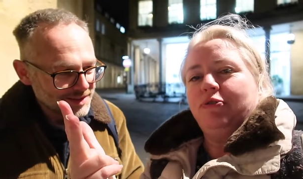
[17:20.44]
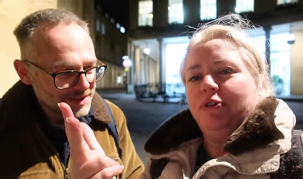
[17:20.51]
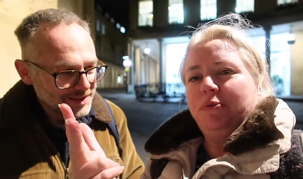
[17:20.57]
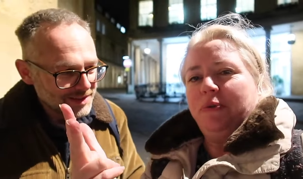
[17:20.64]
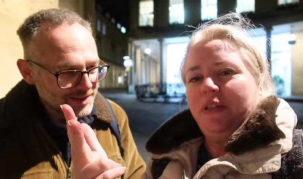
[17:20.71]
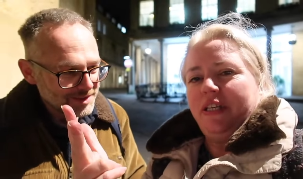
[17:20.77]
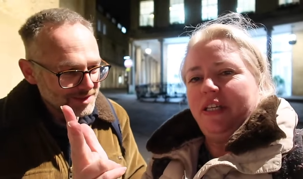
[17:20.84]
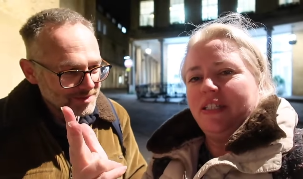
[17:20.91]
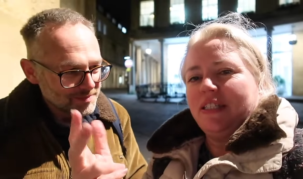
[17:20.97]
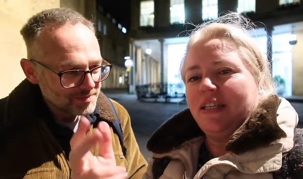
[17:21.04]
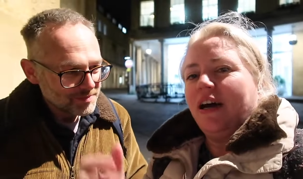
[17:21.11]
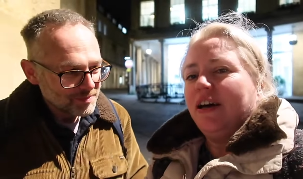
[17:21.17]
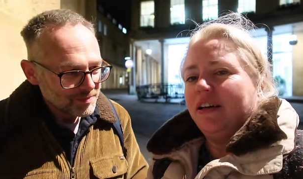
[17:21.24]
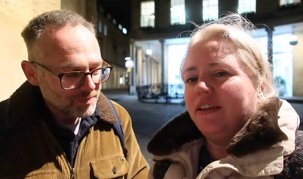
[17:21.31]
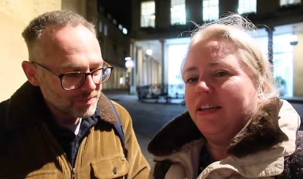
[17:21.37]
Speaker 1: wrong with it so
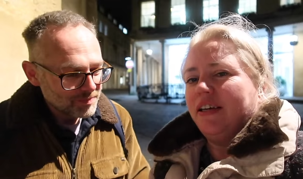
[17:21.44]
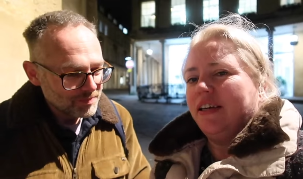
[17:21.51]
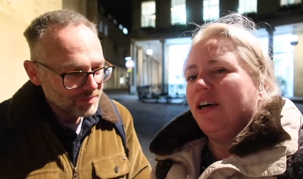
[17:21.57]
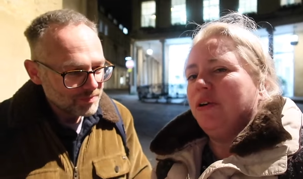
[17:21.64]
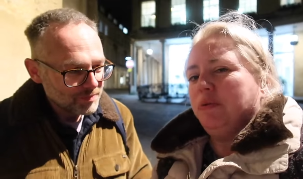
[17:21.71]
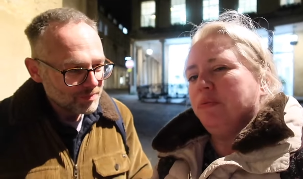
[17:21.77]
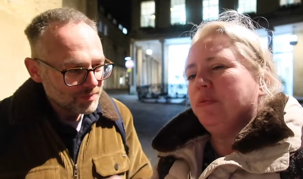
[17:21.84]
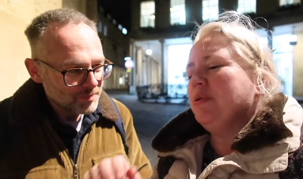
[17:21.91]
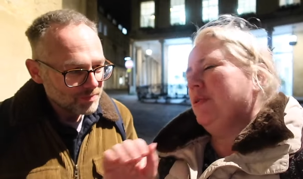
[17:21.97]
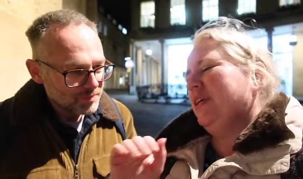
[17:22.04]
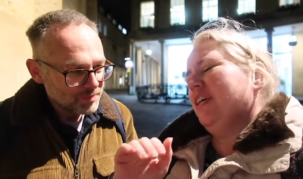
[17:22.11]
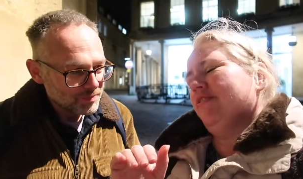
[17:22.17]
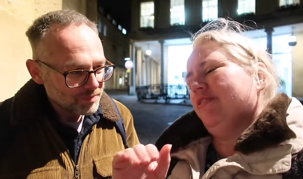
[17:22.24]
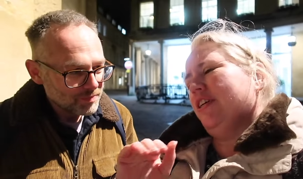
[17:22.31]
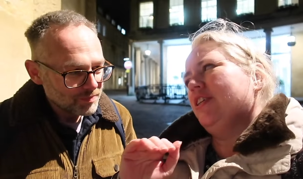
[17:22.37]
i think i would probably
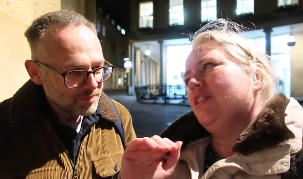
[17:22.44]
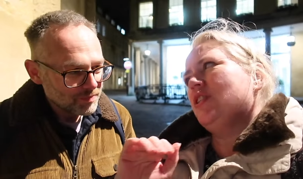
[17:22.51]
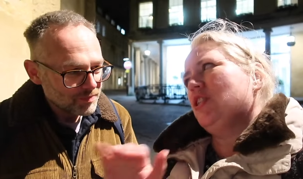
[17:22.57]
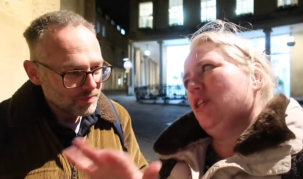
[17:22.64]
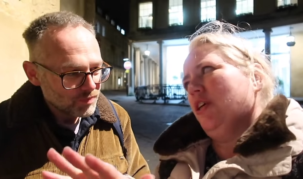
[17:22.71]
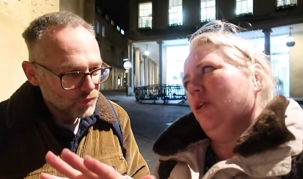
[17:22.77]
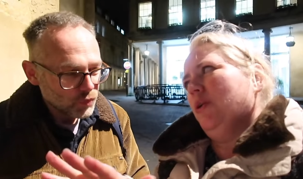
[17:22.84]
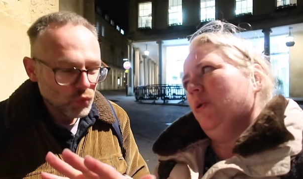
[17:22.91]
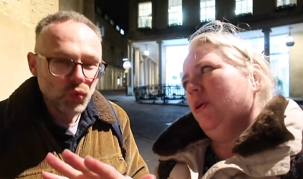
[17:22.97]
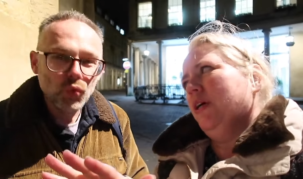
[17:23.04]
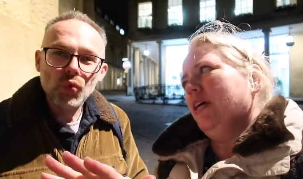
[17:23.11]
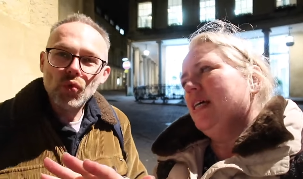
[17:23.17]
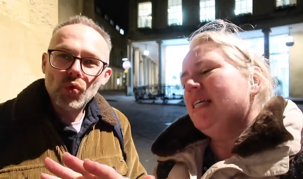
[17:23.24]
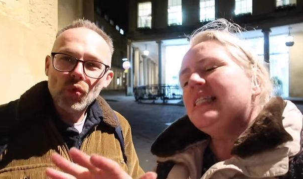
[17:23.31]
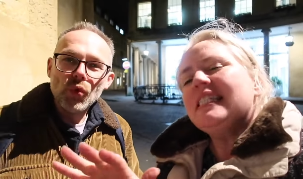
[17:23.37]
give it a two
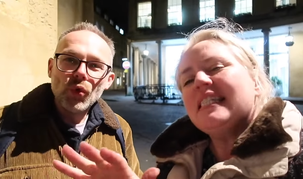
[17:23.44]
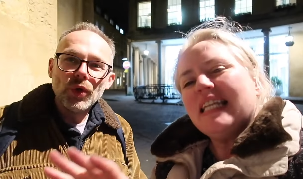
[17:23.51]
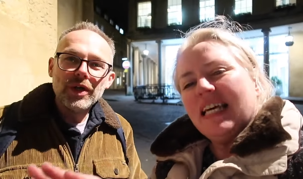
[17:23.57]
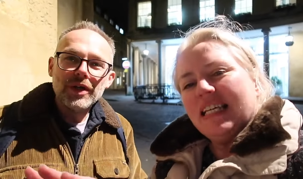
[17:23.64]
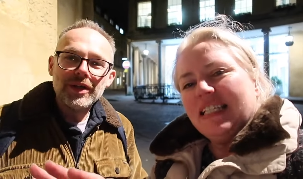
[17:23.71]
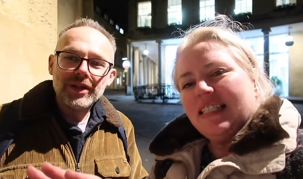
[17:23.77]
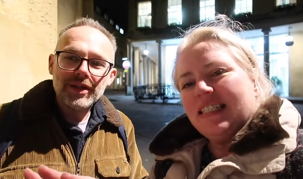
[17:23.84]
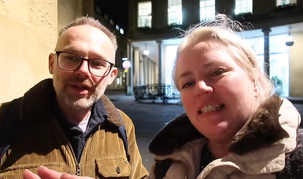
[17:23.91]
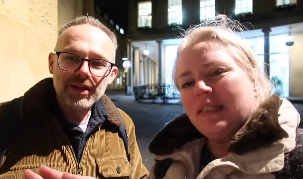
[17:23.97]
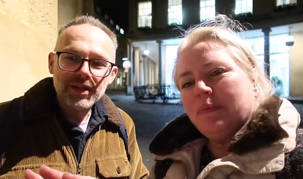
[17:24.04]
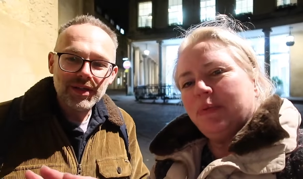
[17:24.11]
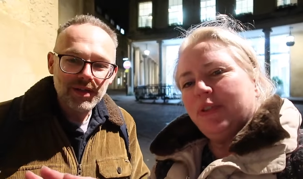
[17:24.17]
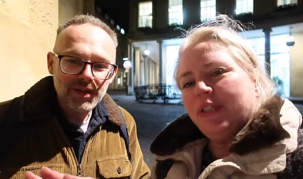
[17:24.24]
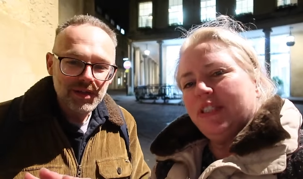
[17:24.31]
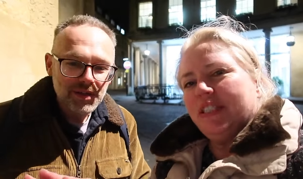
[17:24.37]
mm. slightly
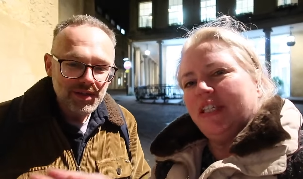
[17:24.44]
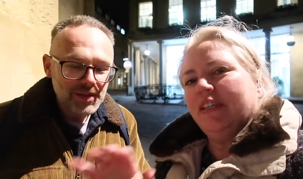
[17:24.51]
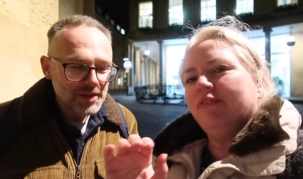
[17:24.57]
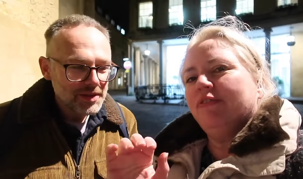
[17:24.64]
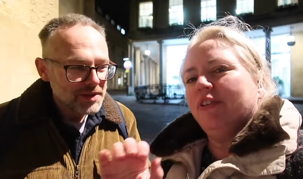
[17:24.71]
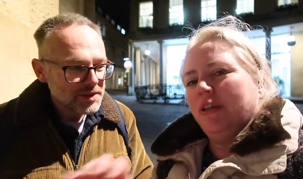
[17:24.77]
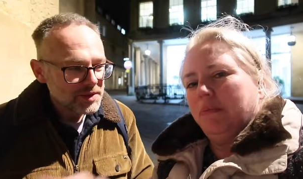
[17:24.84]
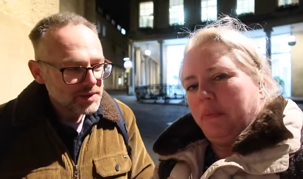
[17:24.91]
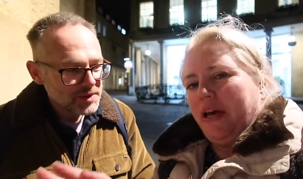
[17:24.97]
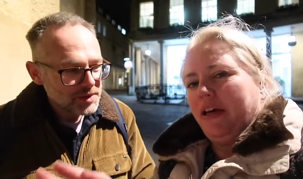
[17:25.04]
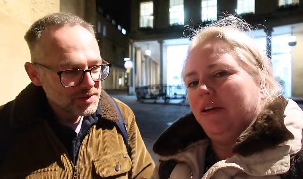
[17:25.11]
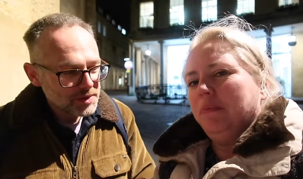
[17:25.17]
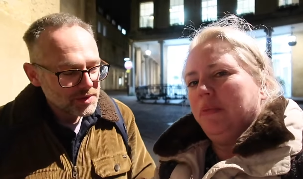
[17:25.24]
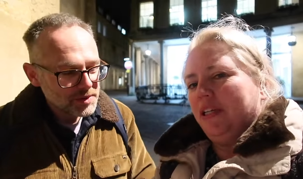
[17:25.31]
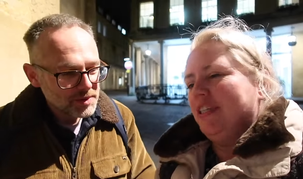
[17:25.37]
disappointing for the amount
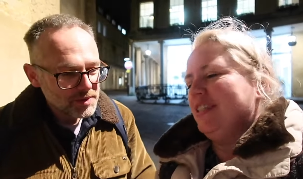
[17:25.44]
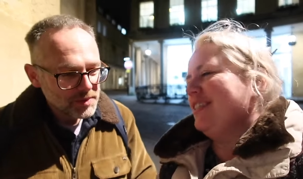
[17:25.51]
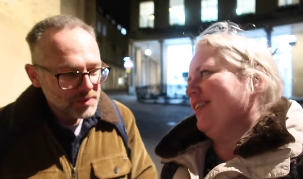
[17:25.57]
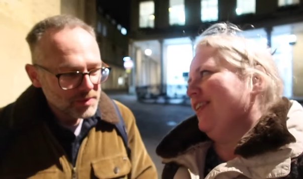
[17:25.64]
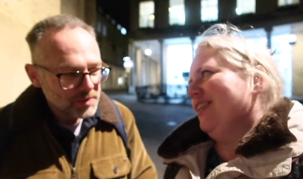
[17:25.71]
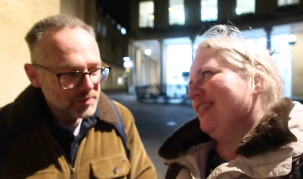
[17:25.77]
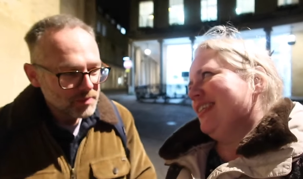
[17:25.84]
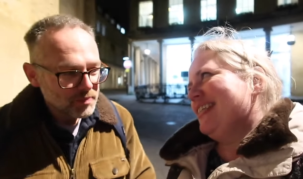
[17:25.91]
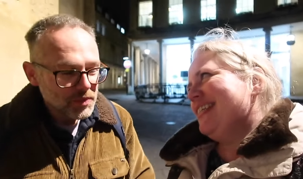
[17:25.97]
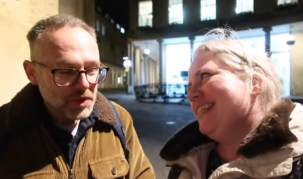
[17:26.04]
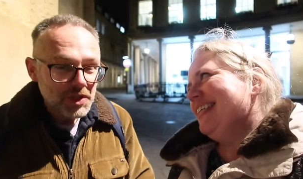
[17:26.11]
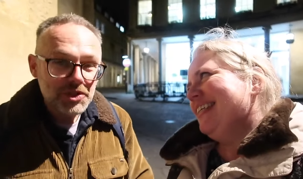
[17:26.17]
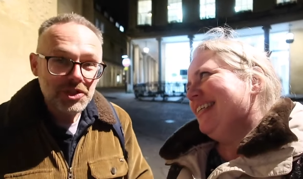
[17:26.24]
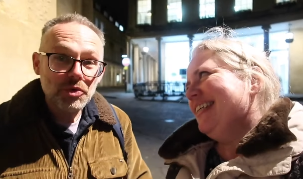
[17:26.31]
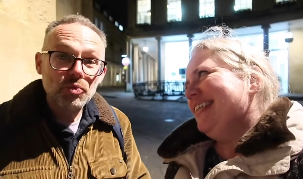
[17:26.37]
of money charged
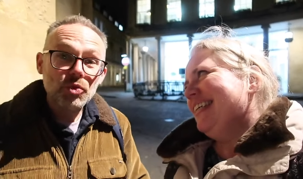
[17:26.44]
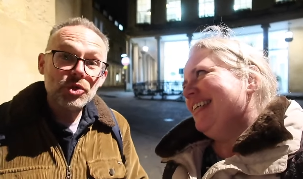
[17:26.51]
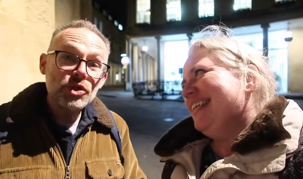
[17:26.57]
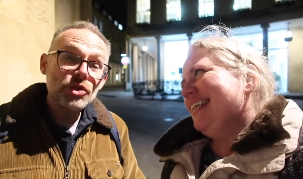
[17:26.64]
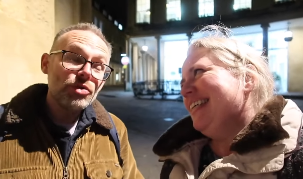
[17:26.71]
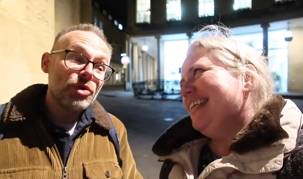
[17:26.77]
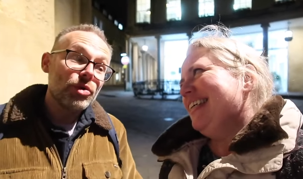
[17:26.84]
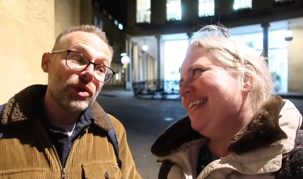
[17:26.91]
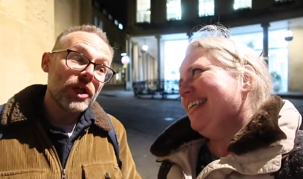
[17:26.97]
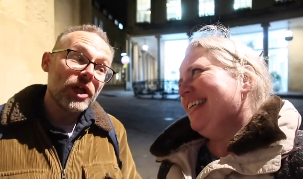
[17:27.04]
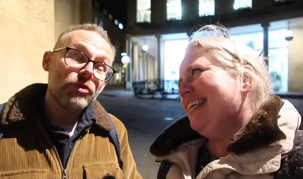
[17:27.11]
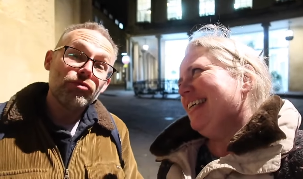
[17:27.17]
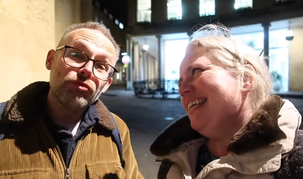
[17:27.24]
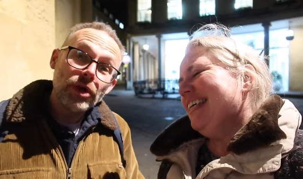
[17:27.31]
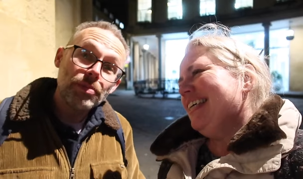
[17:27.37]
Speaker 2: so would you call it a
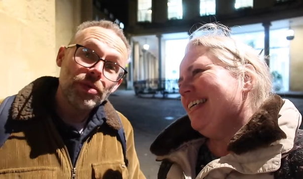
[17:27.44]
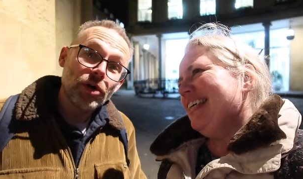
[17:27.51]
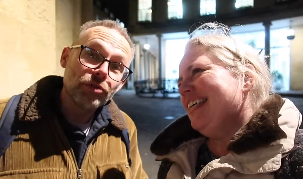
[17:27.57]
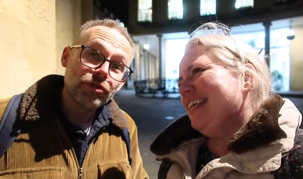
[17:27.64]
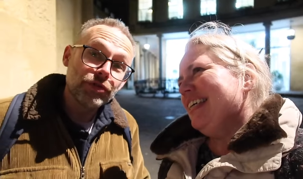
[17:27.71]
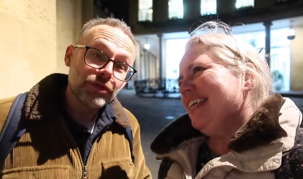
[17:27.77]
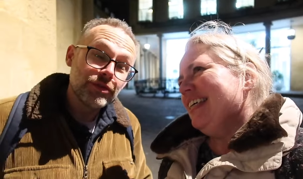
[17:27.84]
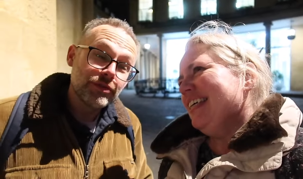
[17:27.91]
rip-off